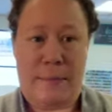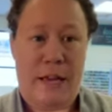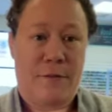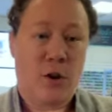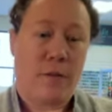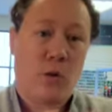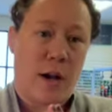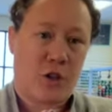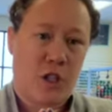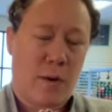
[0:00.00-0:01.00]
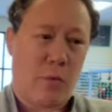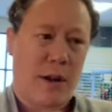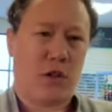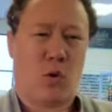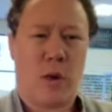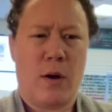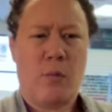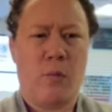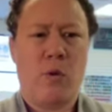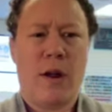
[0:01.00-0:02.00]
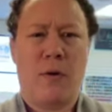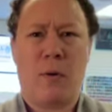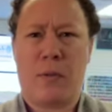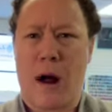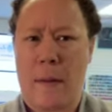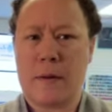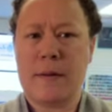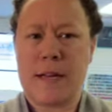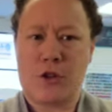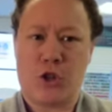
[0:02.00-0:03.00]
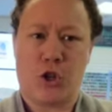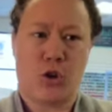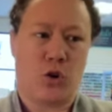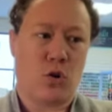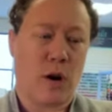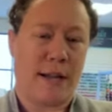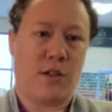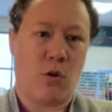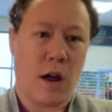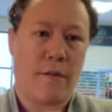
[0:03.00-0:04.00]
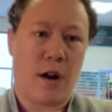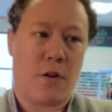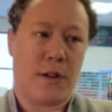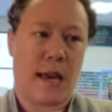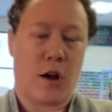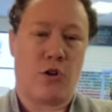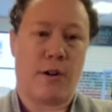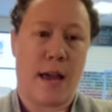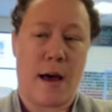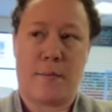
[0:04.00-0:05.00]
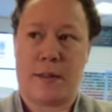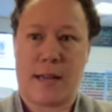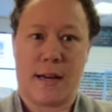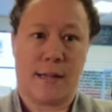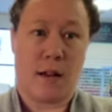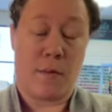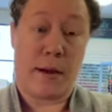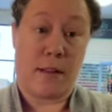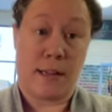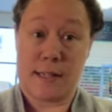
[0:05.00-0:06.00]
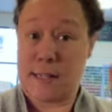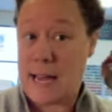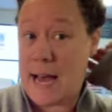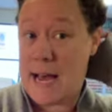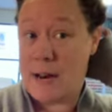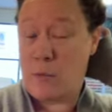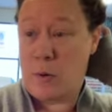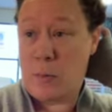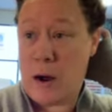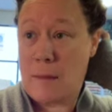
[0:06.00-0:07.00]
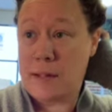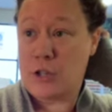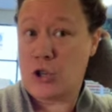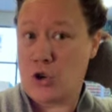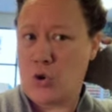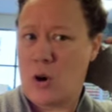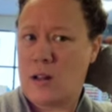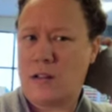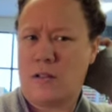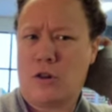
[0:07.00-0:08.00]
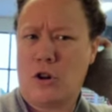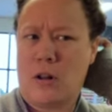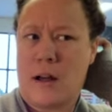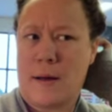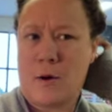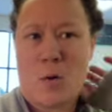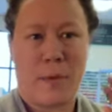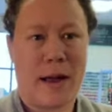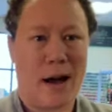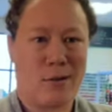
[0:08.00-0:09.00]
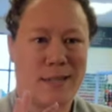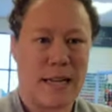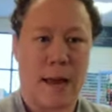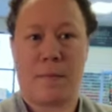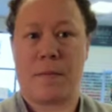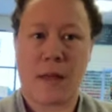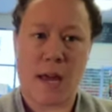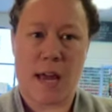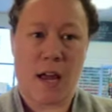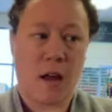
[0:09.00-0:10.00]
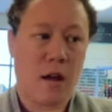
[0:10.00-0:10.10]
if you have questions about rental, we will probably do, I don't have it on the calendar yet, but that is on my list to add. We will probably do a little open house type thing